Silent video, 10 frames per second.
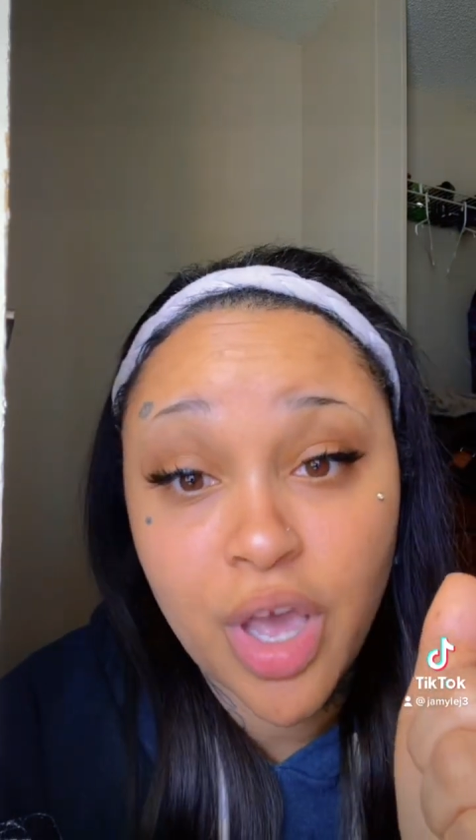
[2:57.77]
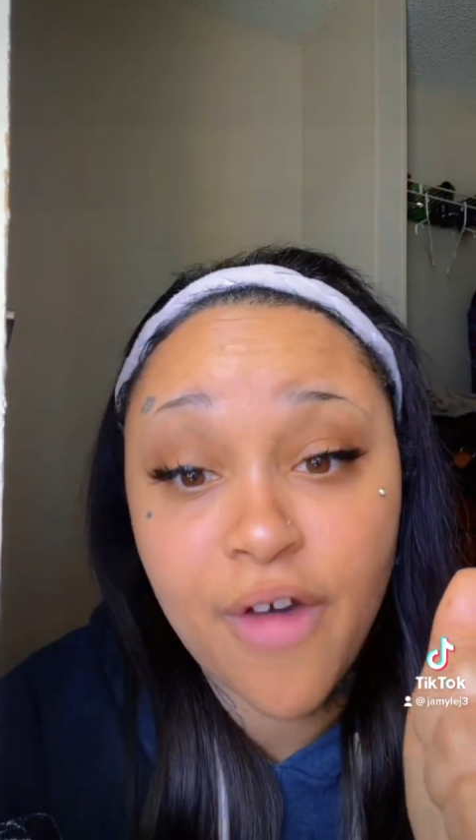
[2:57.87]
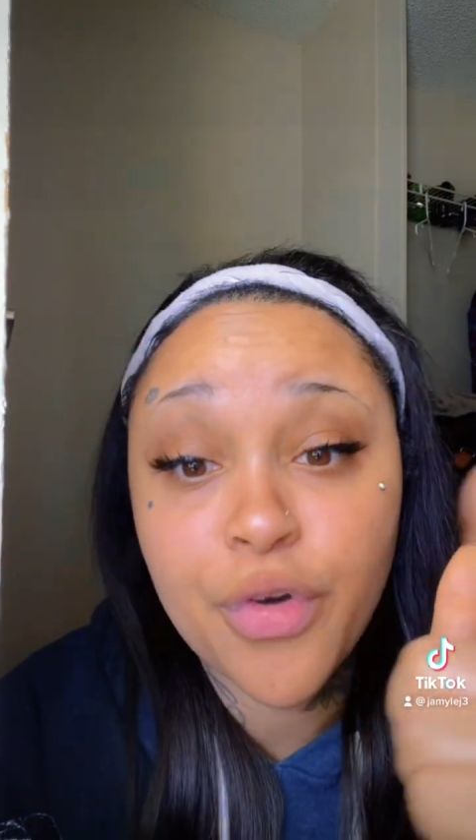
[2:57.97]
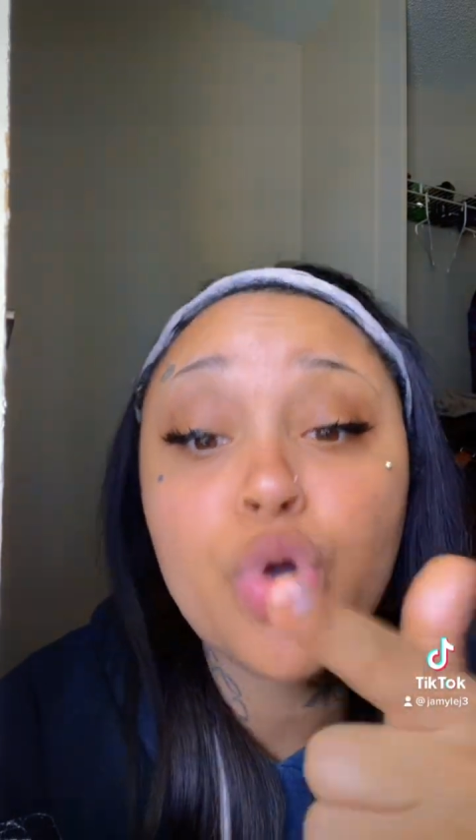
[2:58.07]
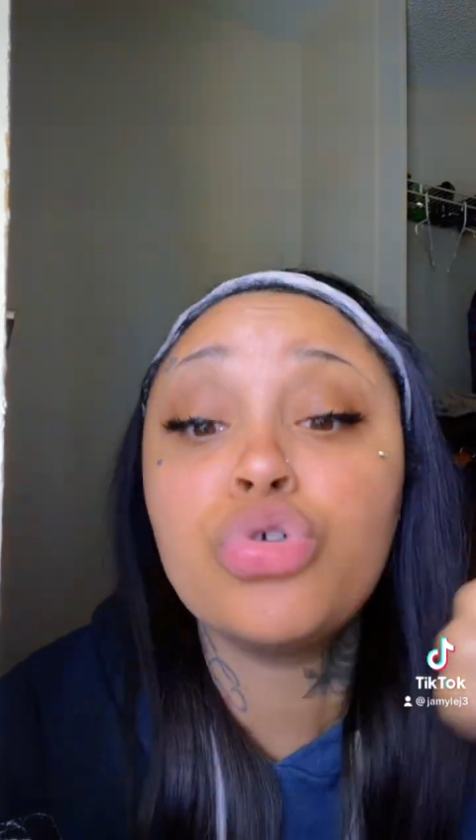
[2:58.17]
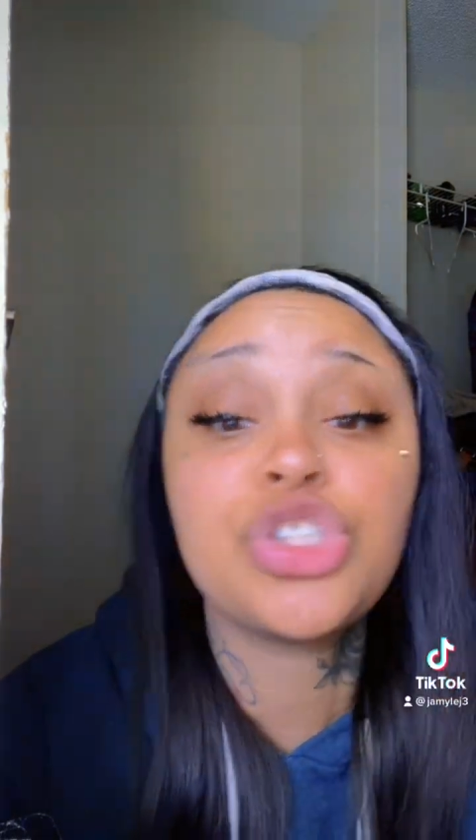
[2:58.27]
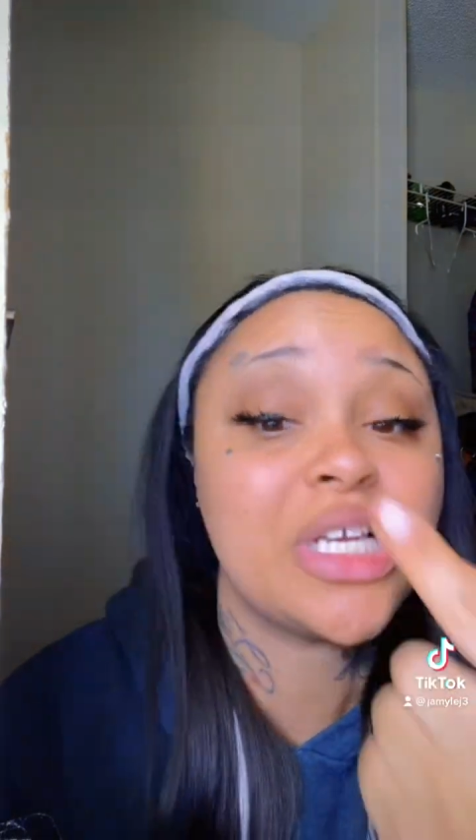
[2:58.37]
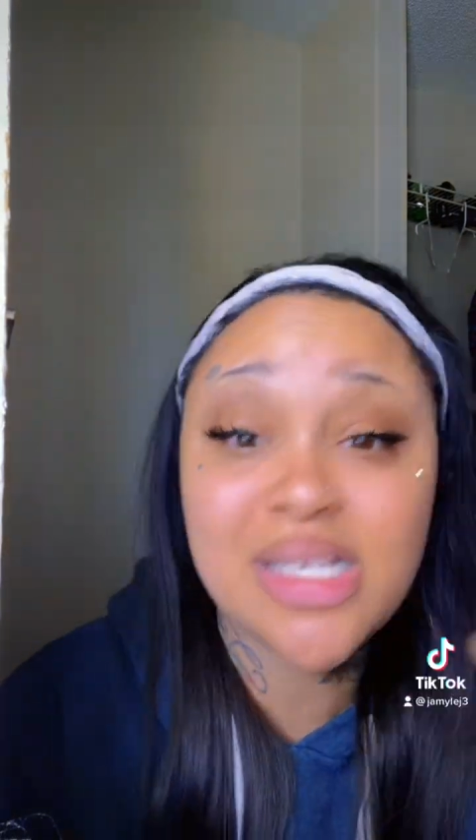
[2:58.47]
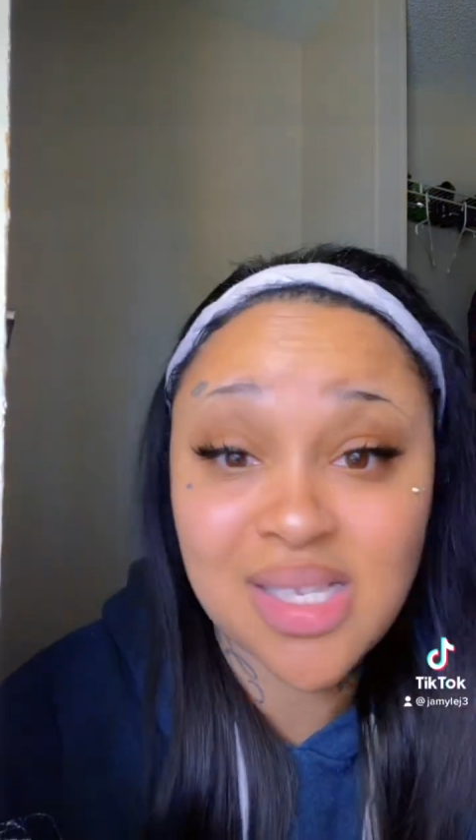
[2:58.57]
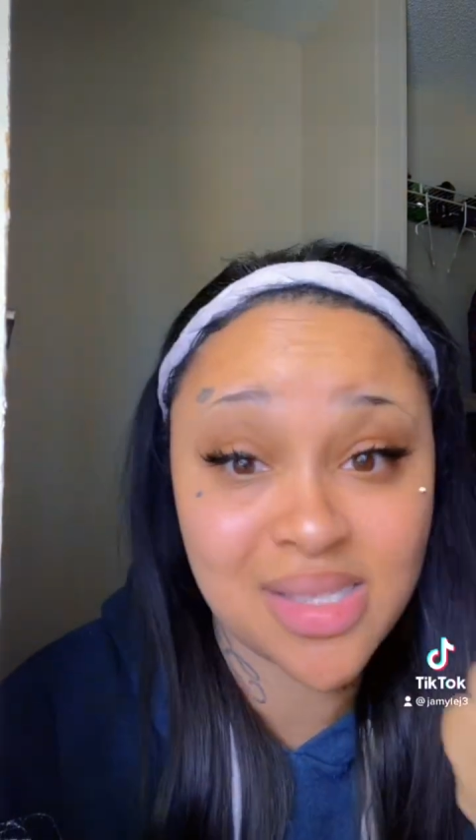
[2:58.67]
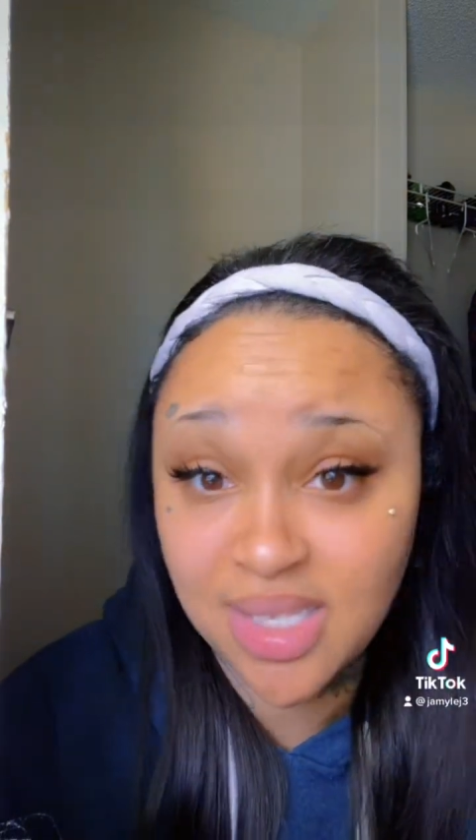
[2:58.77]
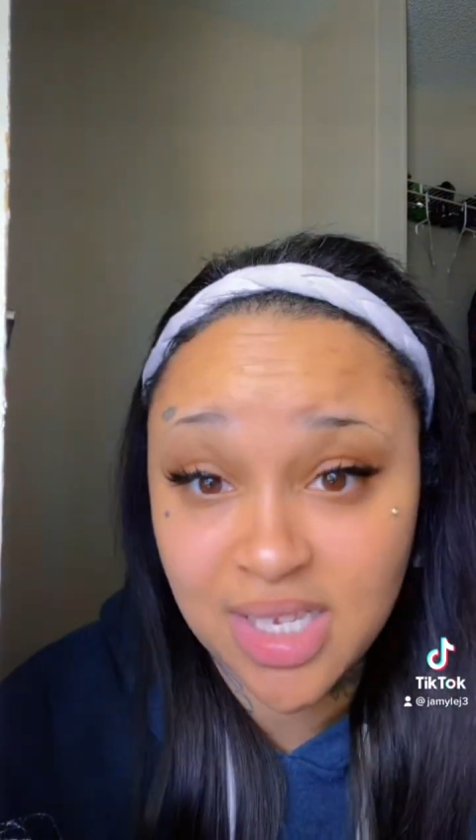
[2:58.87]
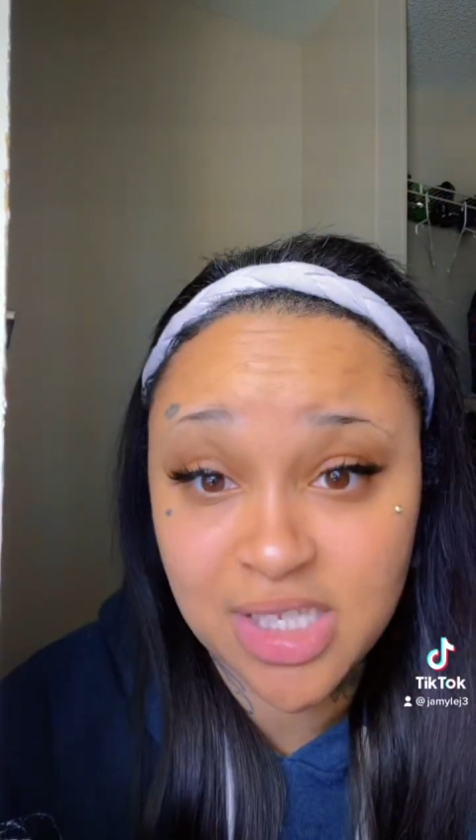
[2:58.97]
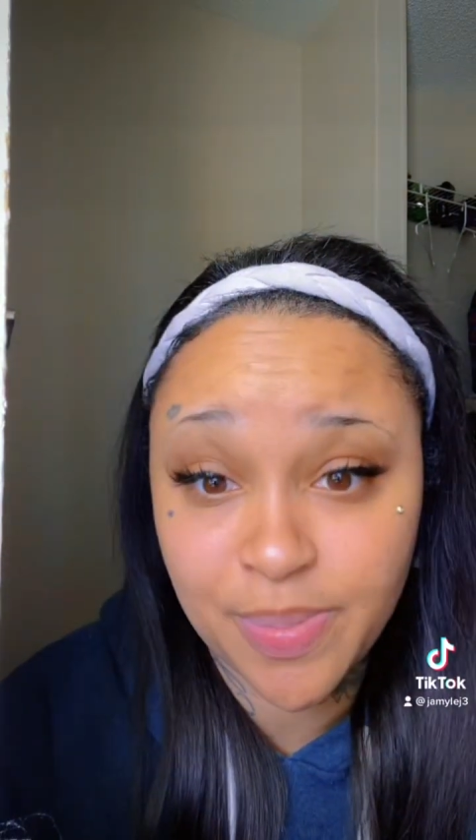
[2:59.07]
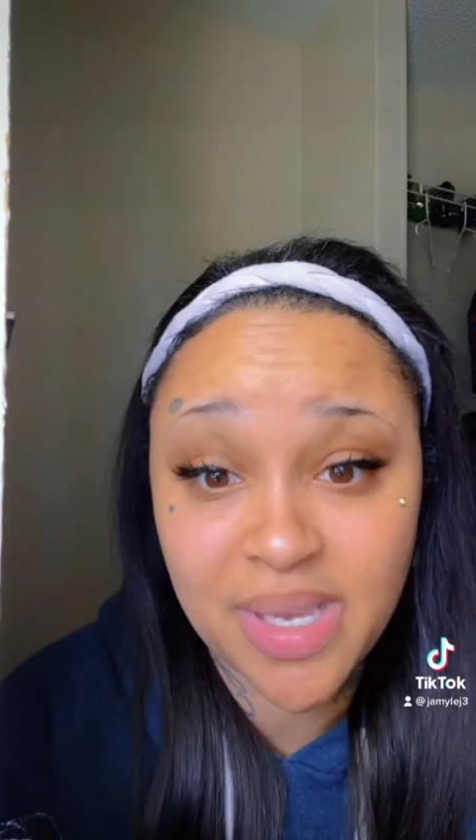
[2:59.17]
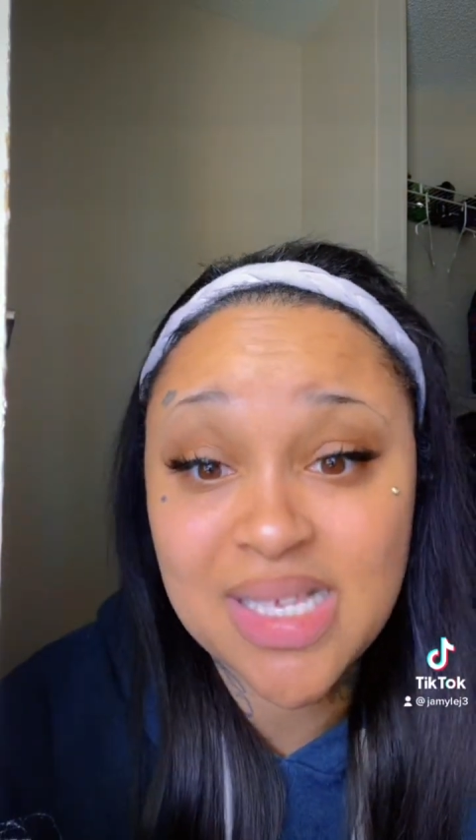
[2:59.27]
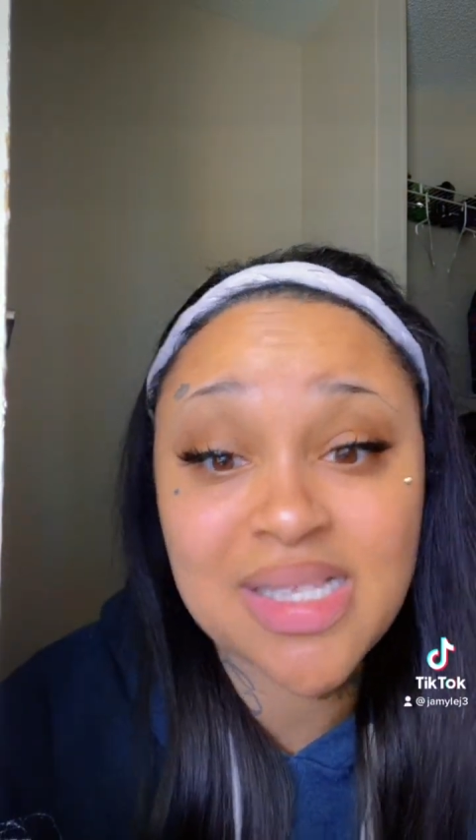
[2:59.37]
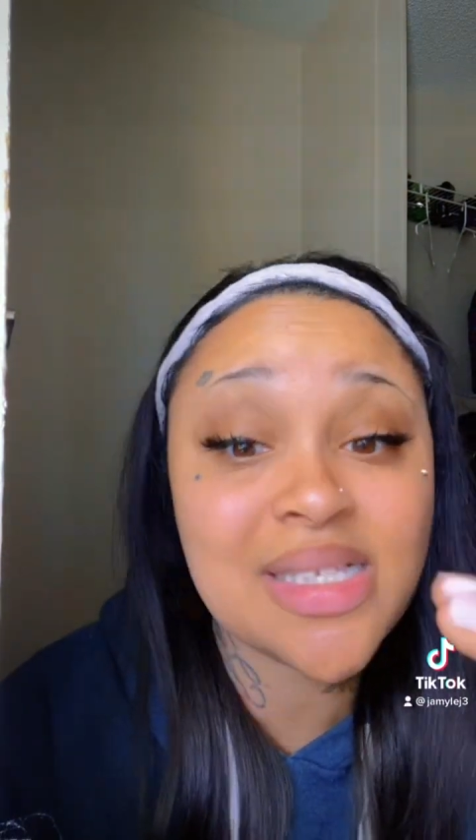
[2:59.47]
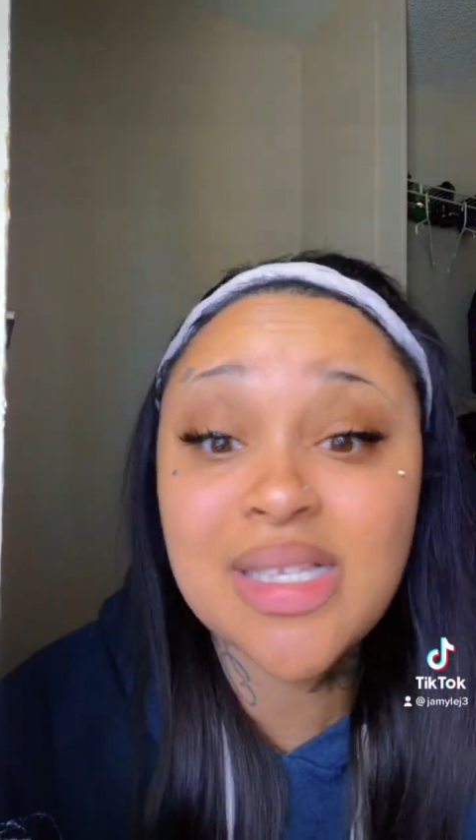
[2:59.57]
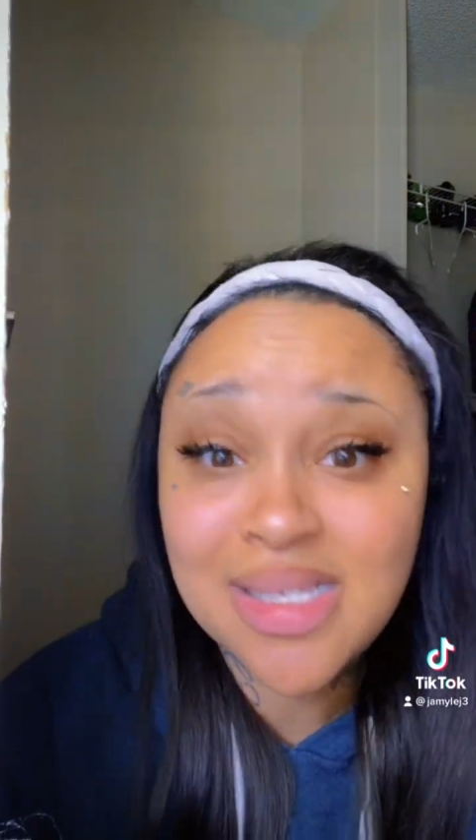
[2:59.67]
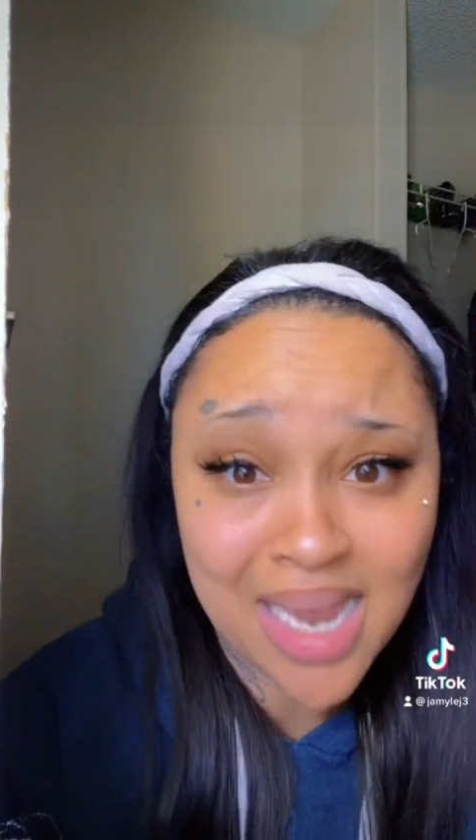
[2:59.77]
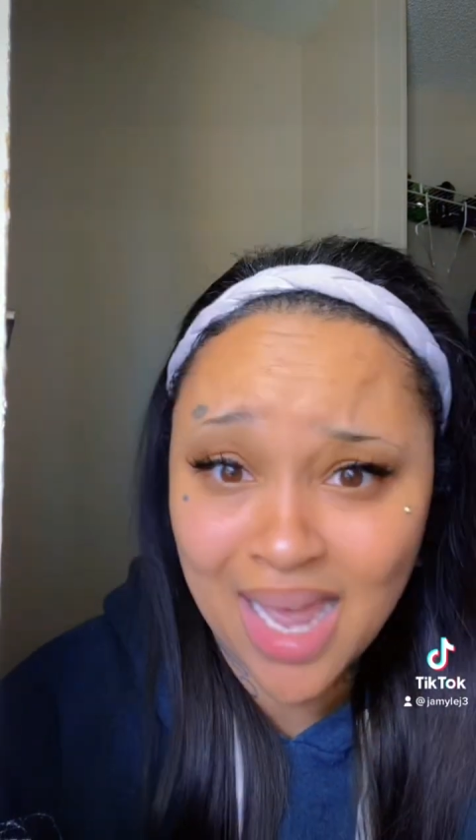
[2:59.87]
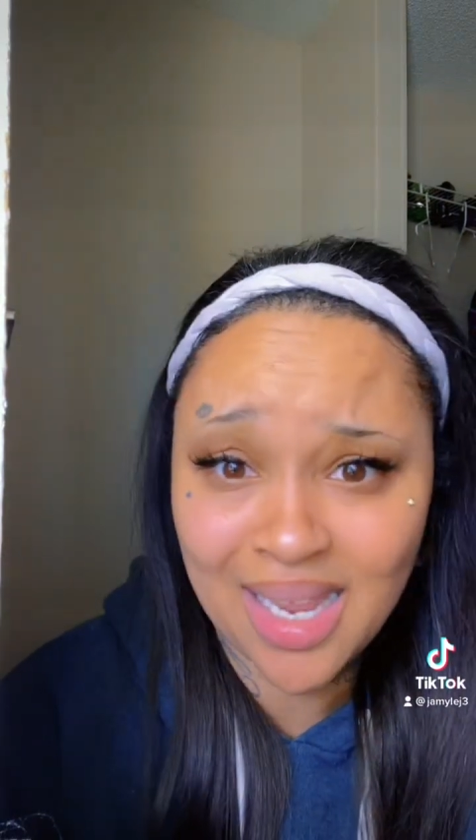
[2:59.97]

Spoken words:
of who Jesus is, because this is not